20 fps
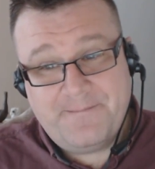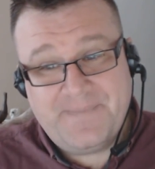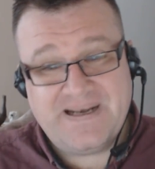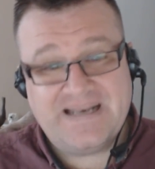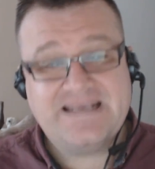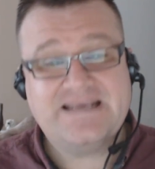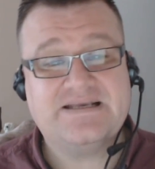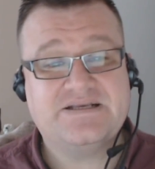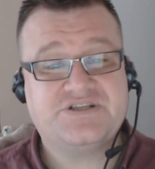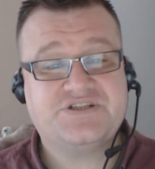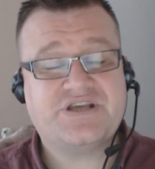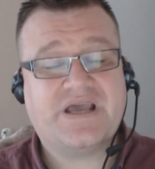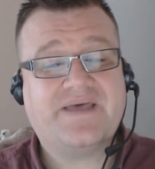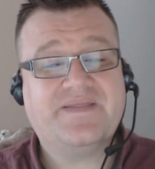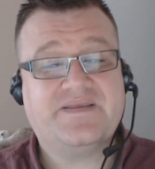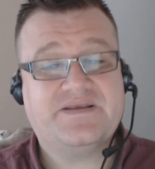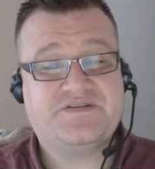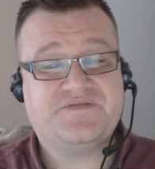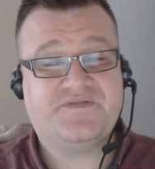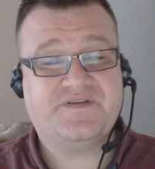please
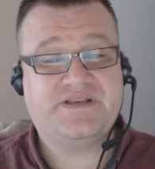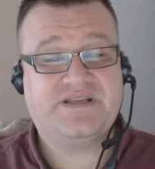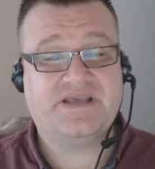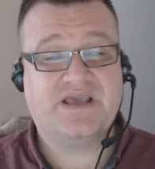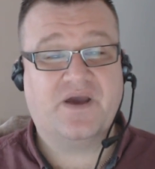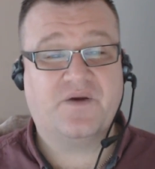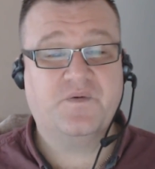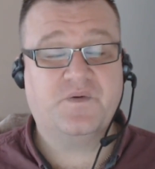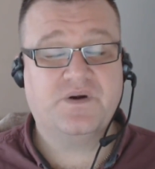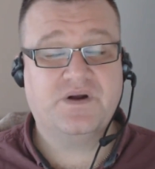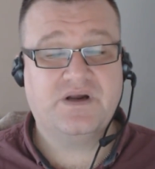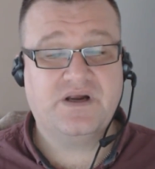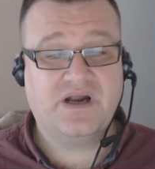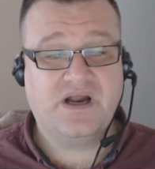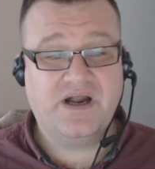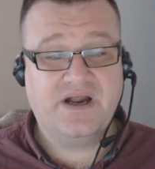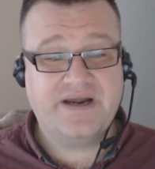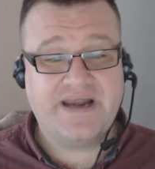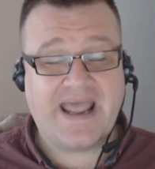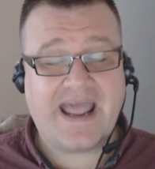share this video
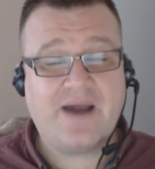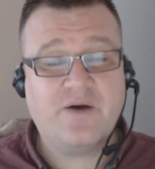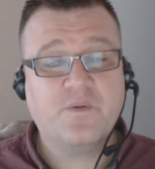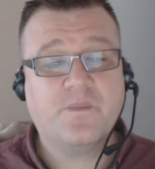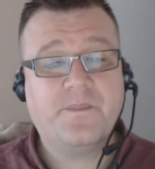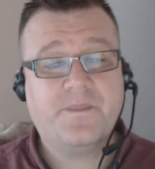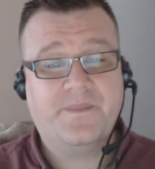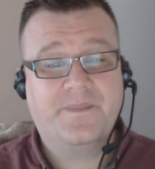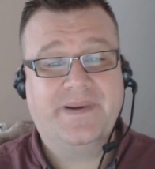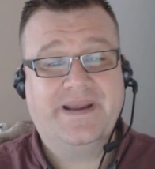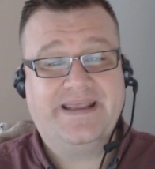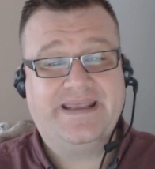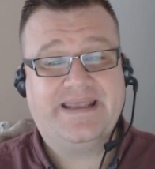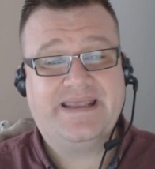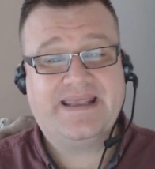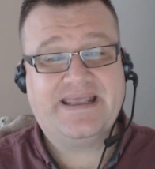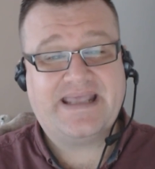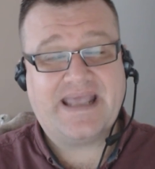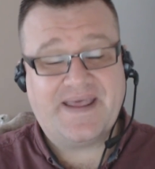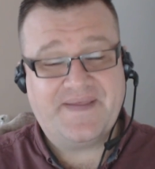and help
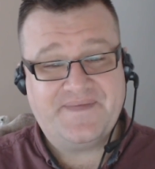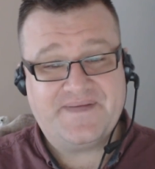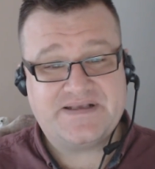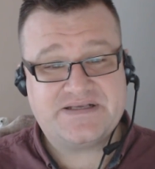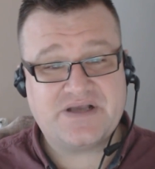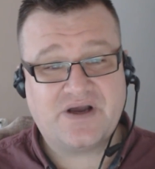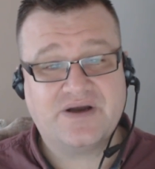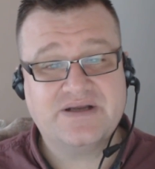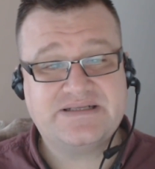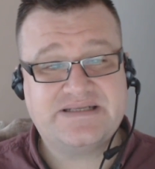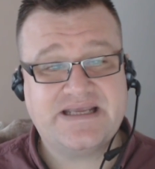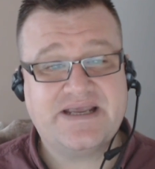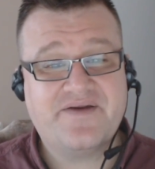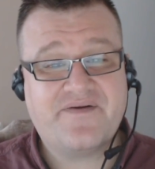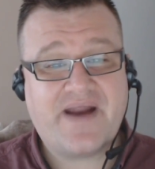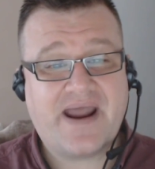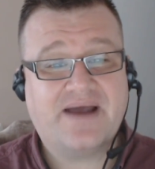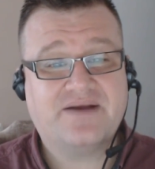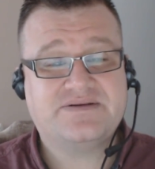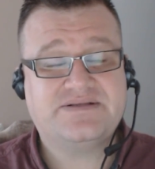me get this
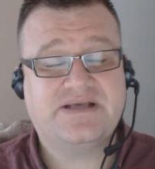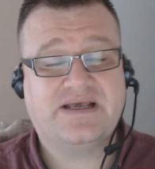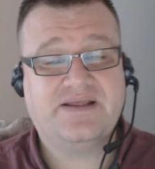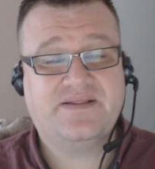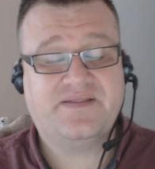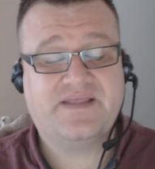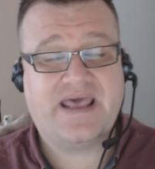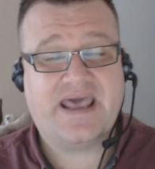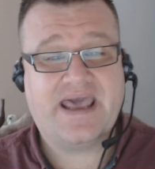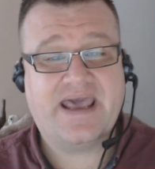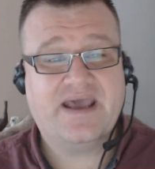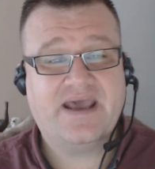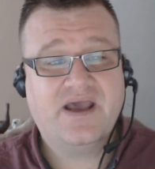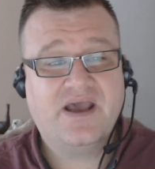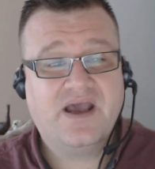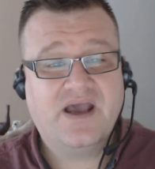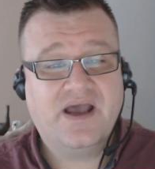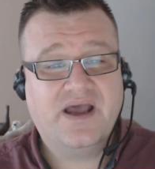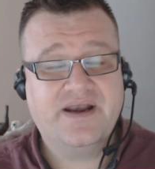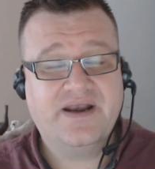idea out there
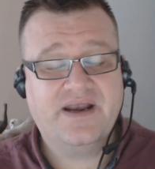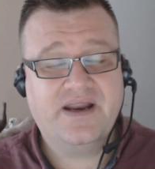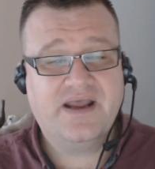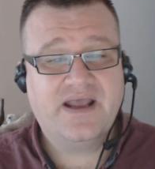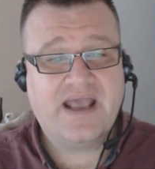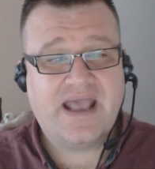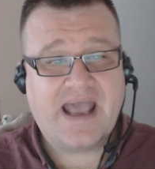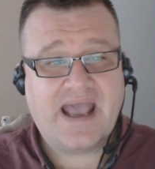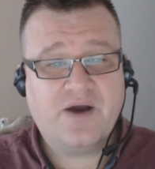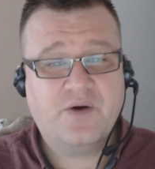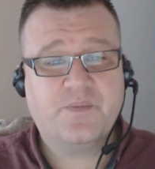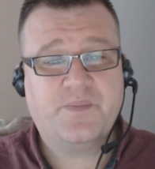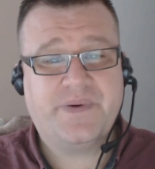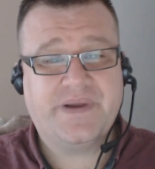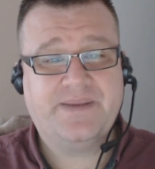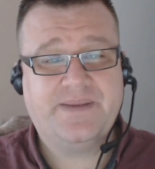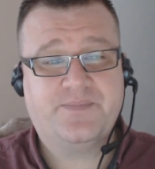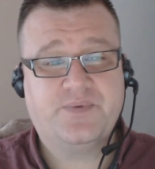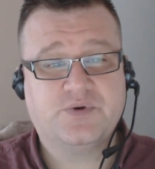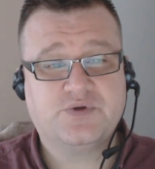and help
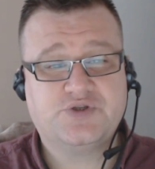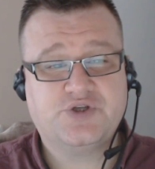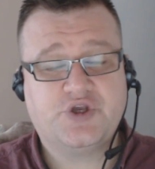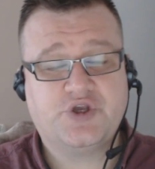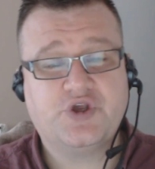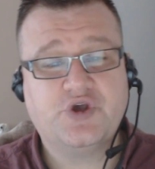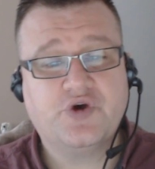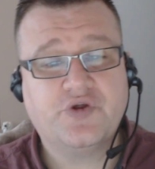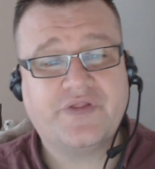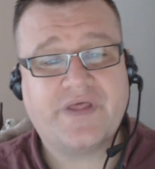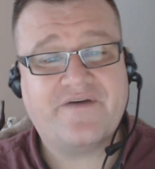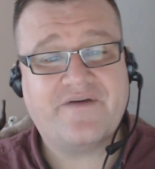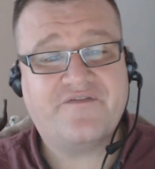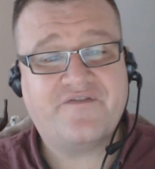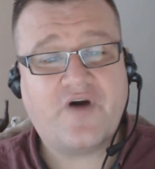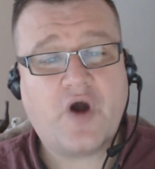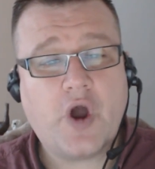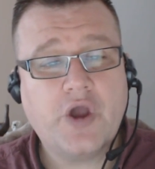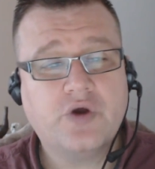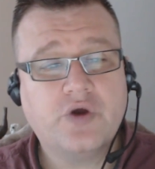people secure their
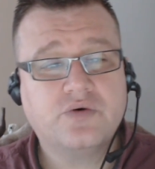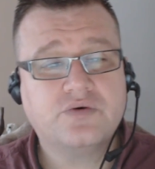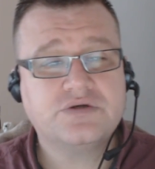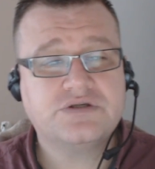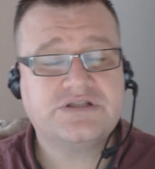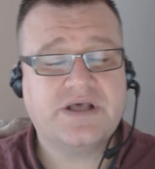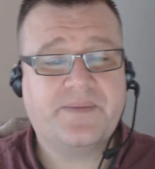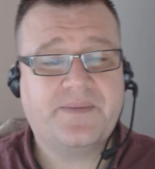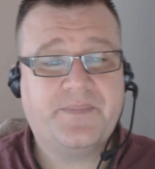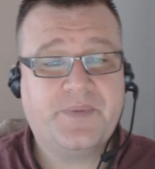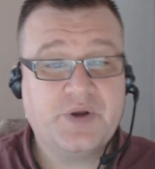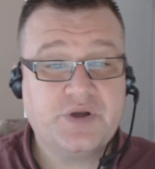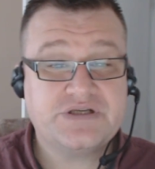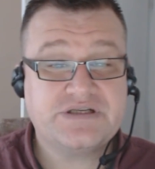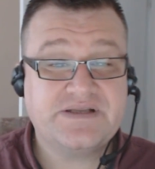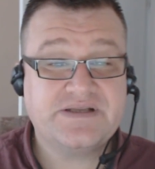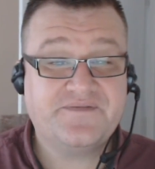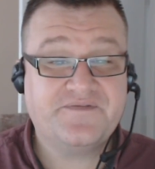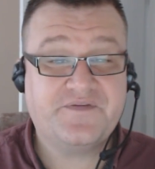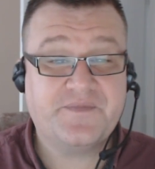files, their
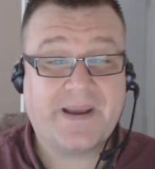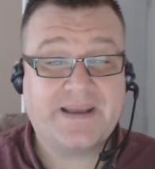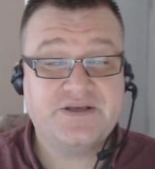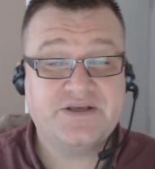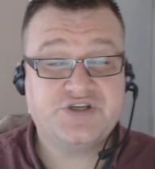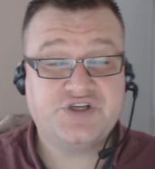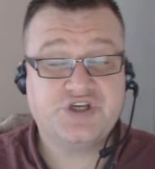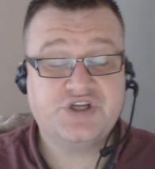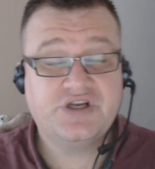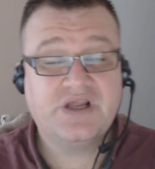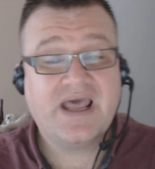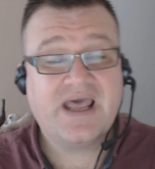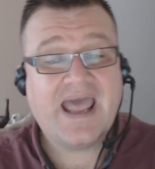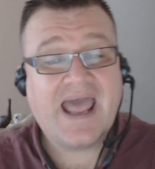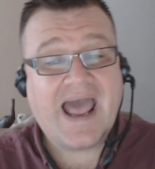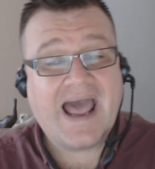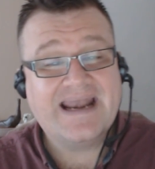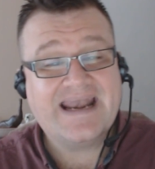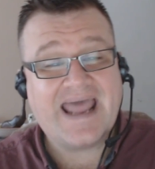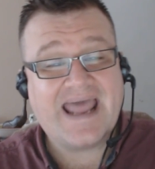personal information,
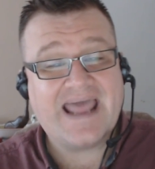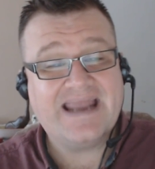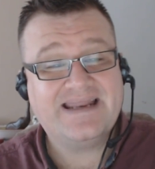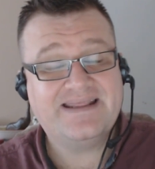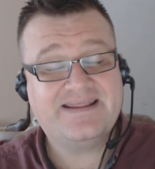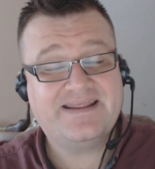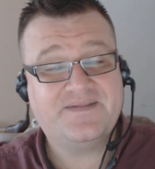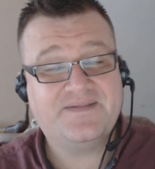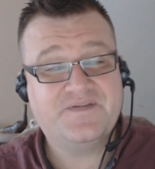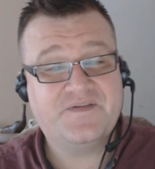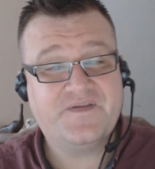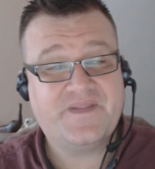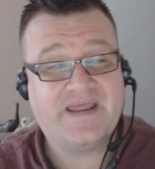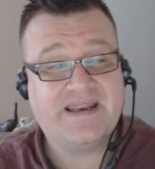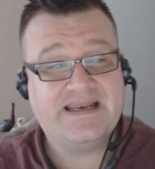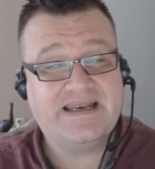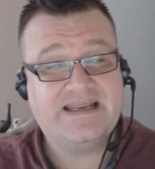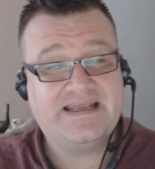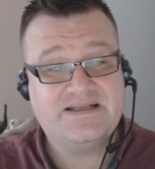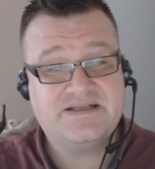and anything that
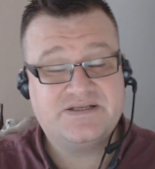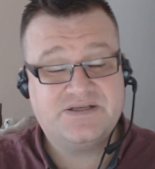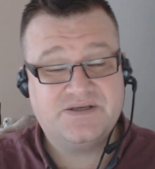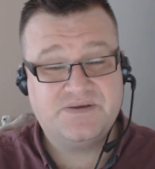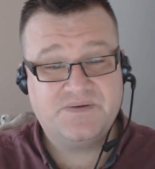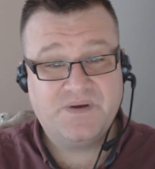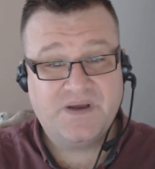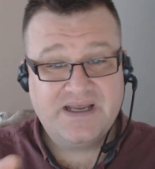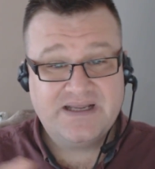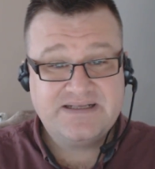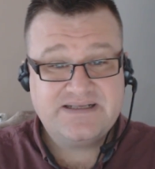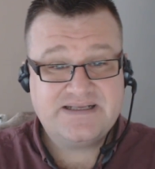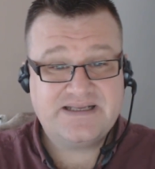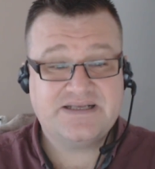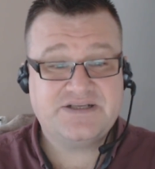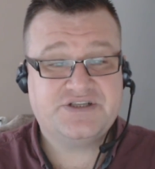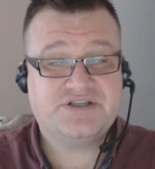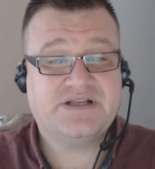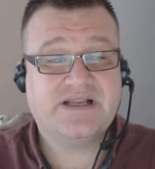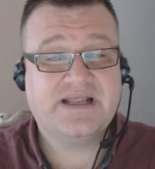they need to
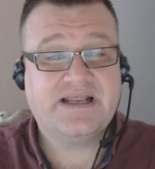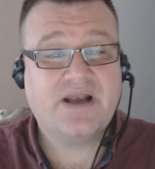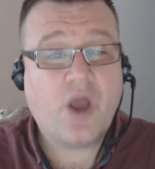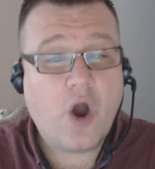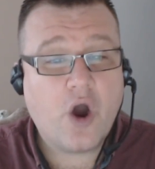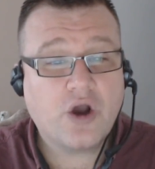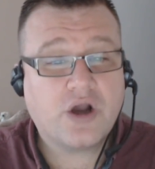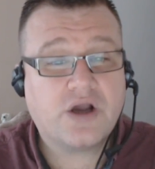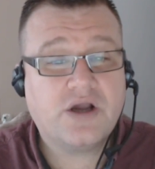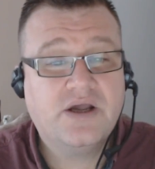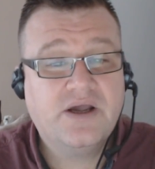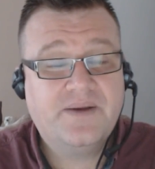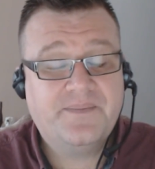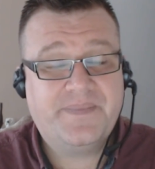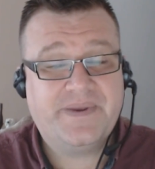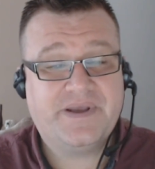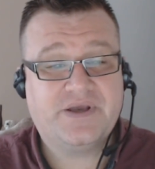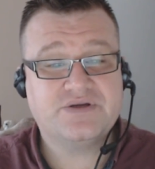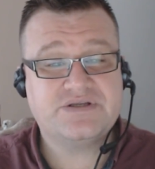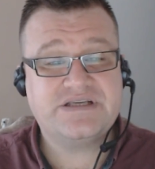digitally lock.
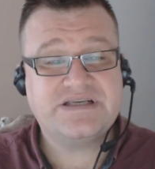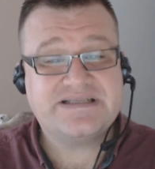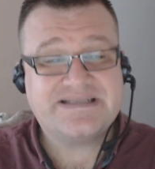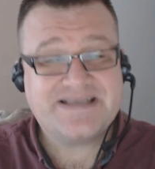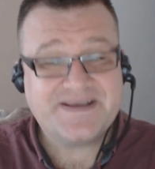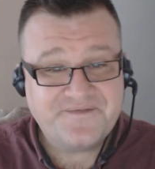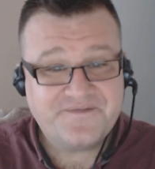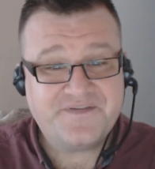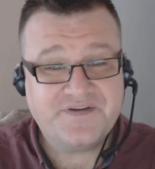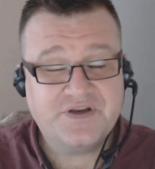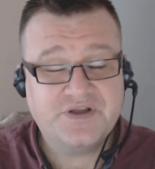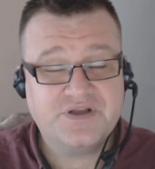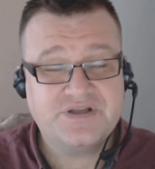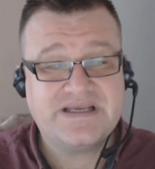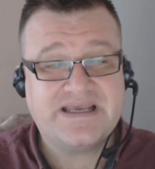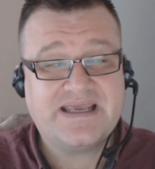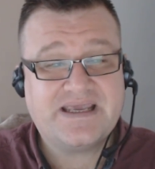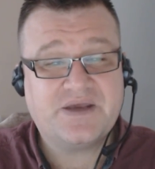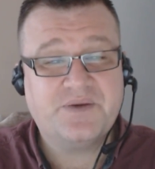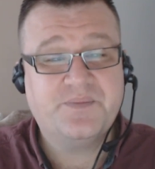Because it's infinite,
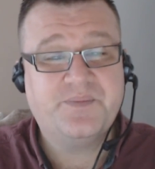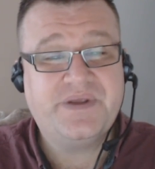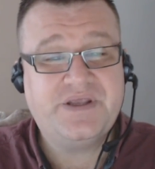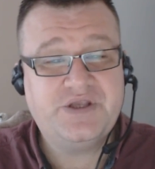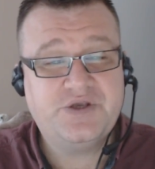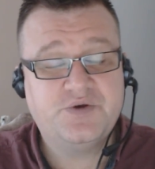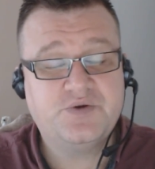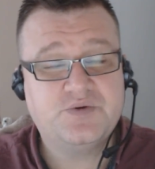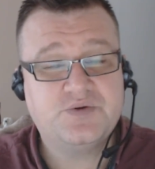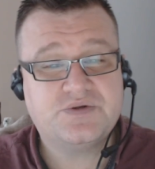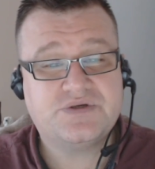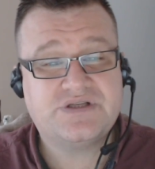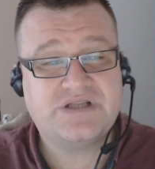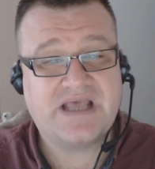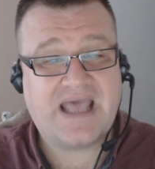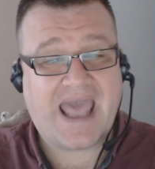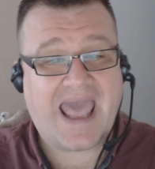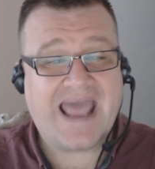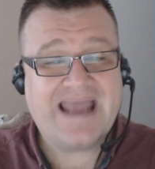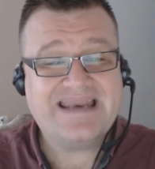it can be
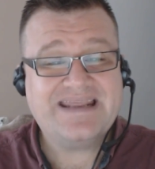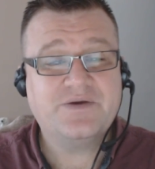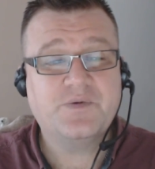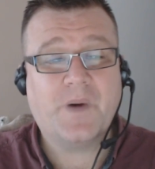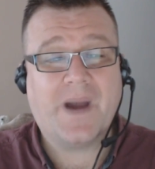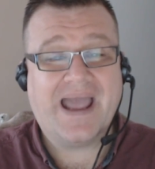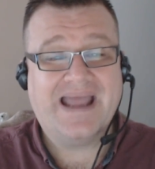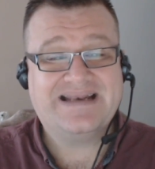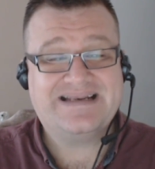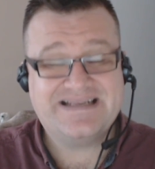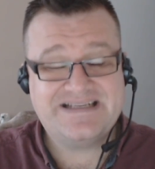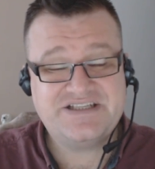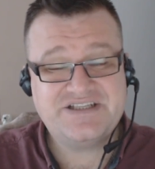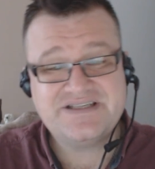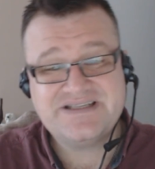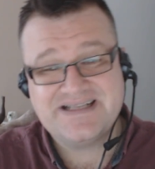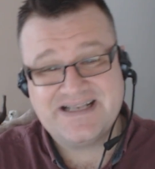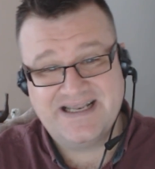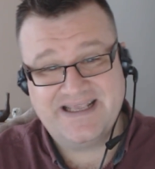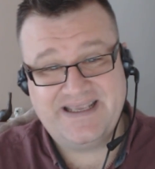used anywhere
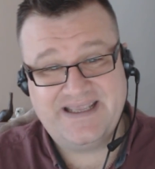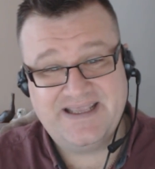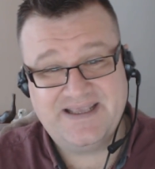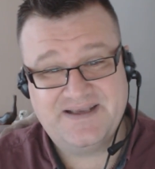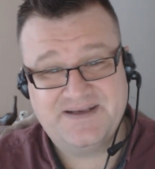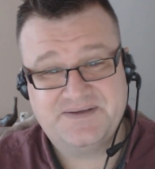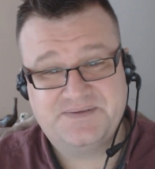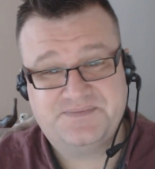digitally.